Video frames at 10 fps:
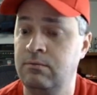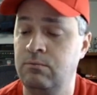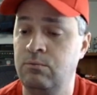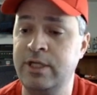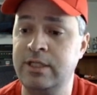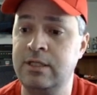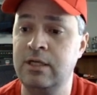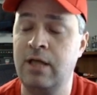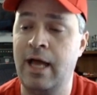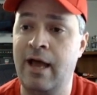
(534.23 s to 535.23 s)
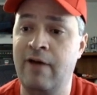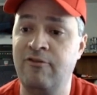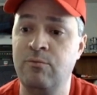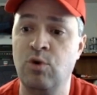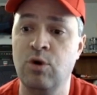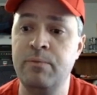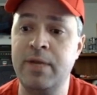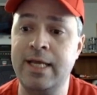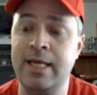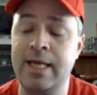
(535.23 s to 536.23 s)
we still have more
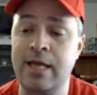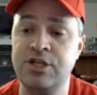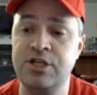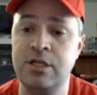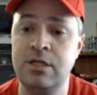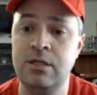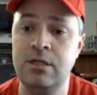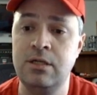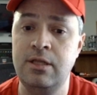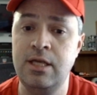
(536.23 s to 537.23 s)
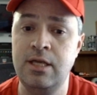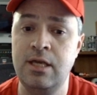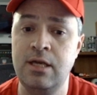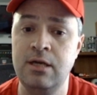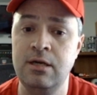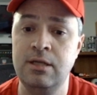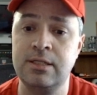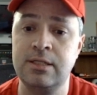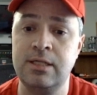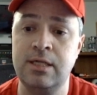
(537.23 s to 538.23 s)
mitigation, I think, here. Let's
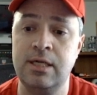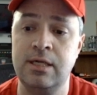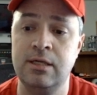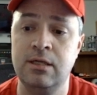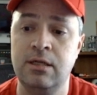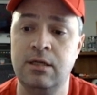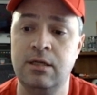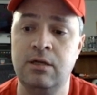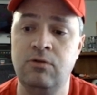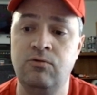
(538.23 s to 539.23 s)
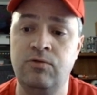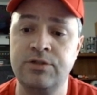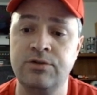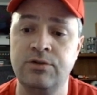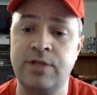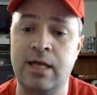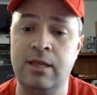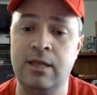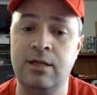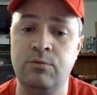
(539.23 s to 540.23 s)
see. We scroll down
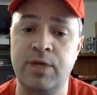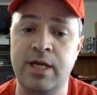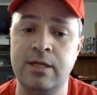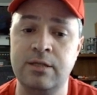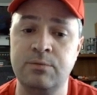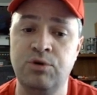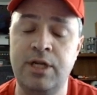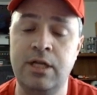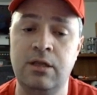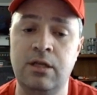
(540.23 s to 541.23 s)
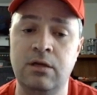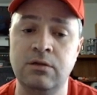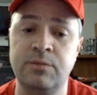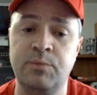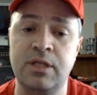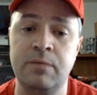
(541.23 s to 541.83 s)
a little bit. It's pretty close, but the